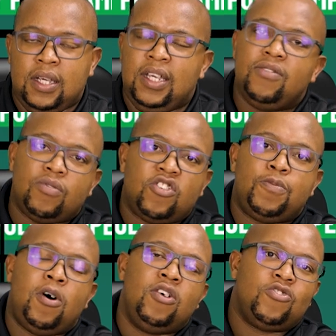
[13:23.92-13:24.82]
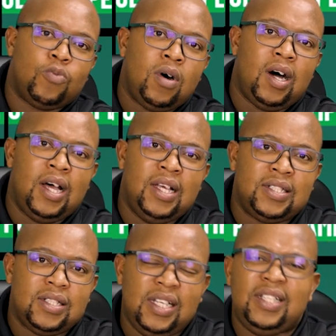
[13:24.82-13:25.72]
his response
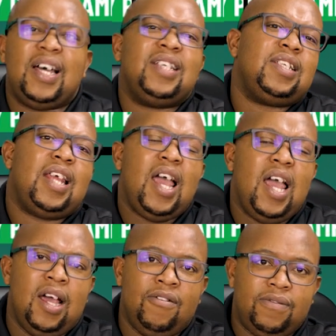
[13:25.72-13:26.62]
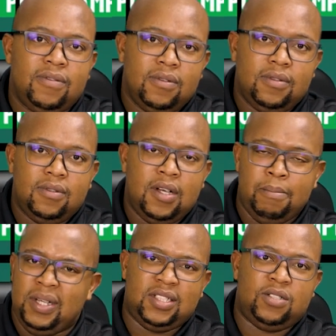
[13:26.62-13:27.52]
was, he doesn't have a
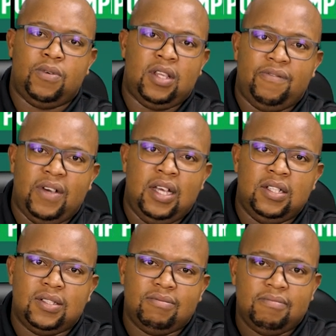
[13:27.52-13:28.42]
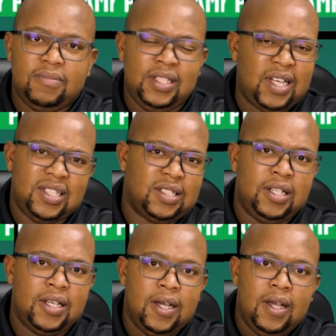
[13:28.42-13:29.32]
message for the fans. He doesn't.